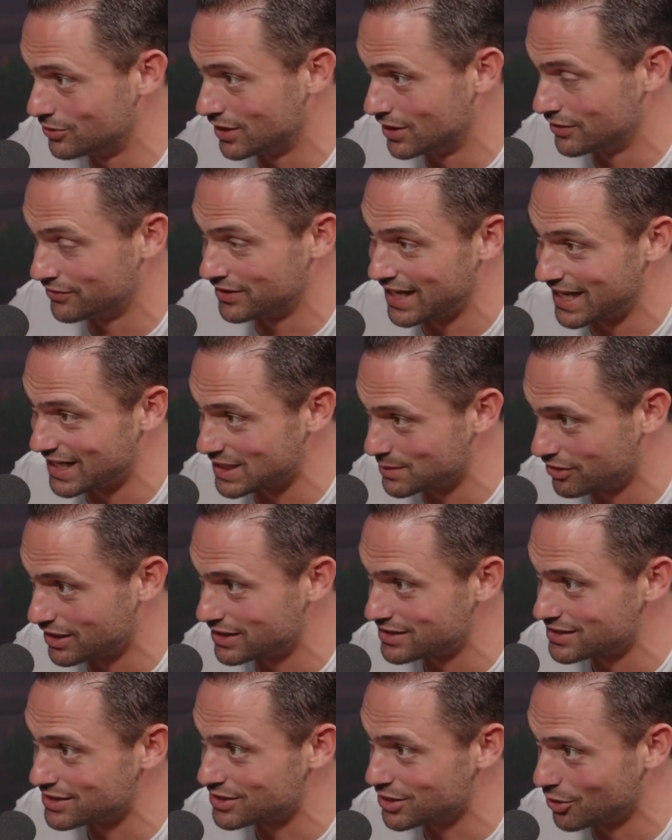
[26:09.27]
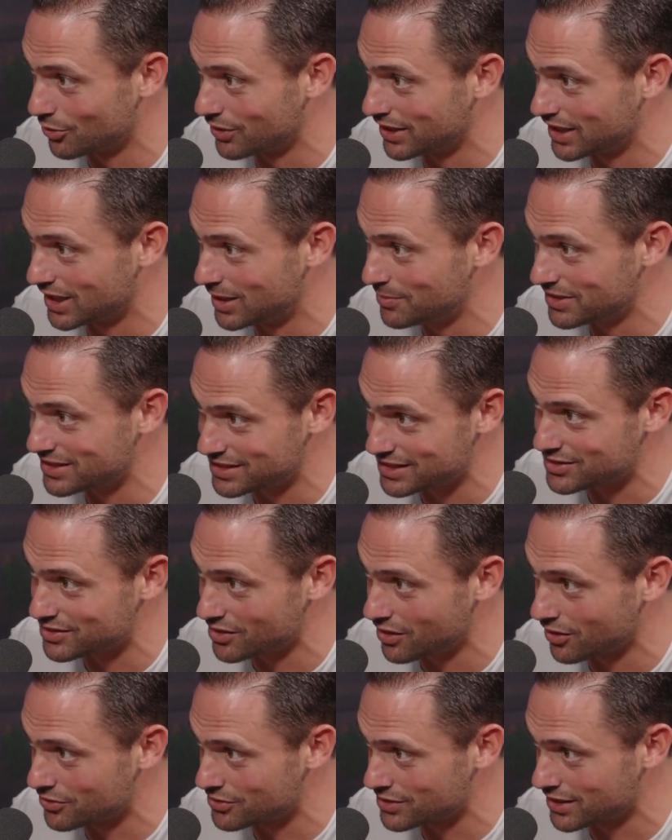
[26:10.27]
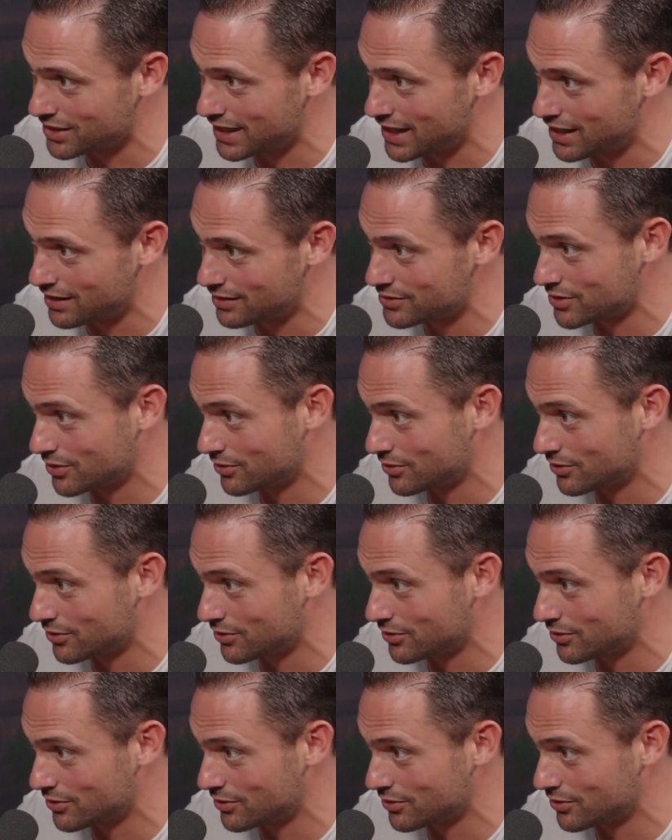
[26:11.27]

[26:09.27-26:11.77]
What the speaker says: you have gas prices going up at $6 a gallon.